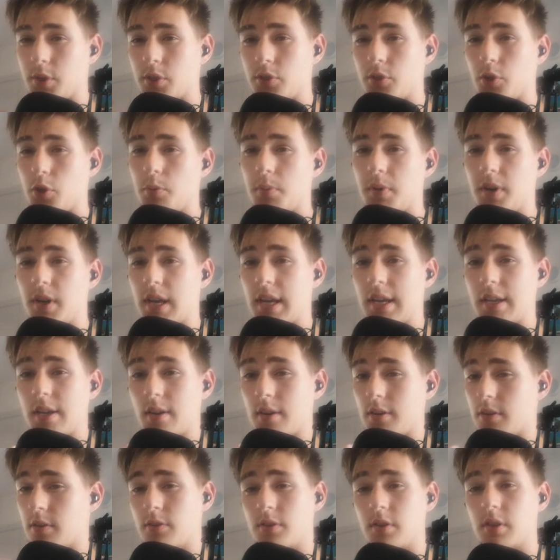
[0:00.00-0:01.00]
determine
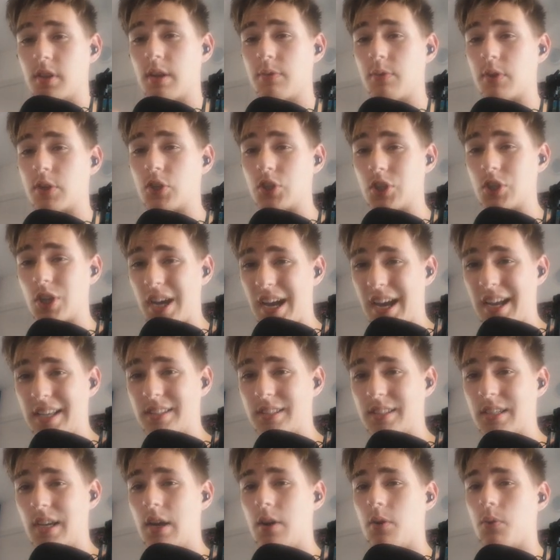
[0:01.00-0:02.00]
a to give a
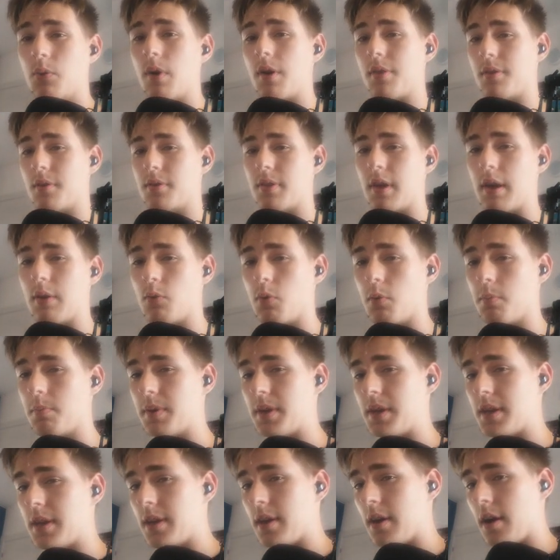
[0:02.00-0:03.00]
chance whether they will
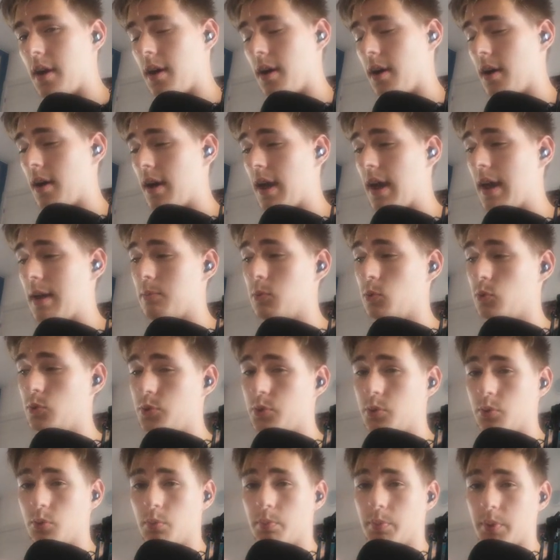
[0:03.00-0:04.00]
be uh, able
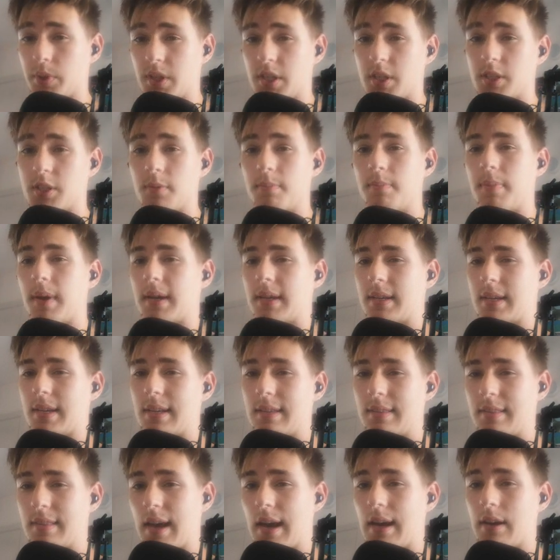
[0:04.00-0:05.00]
to participate
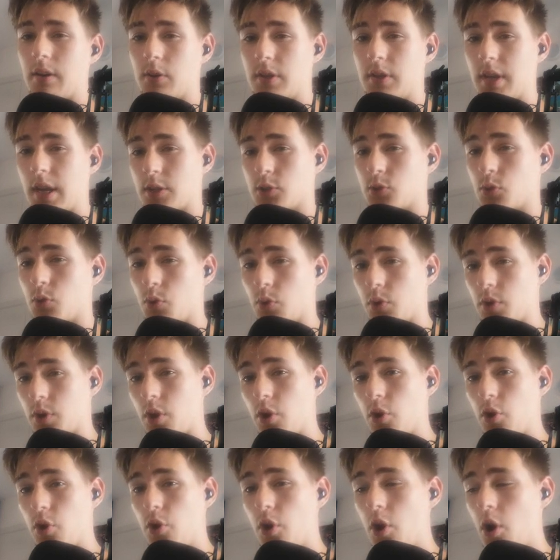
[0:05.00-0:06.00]
in that yes or
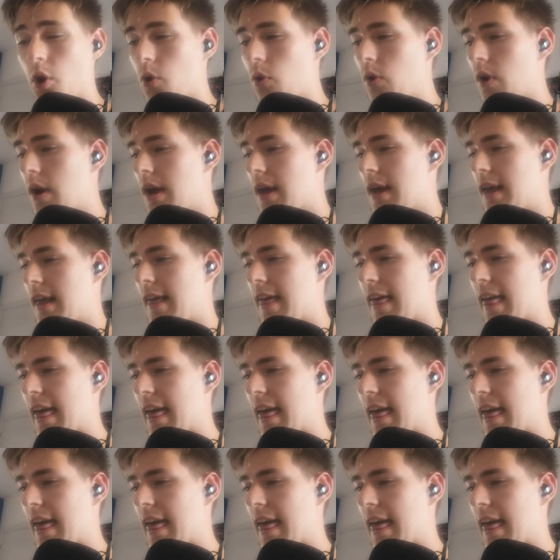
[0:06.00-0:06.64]
no.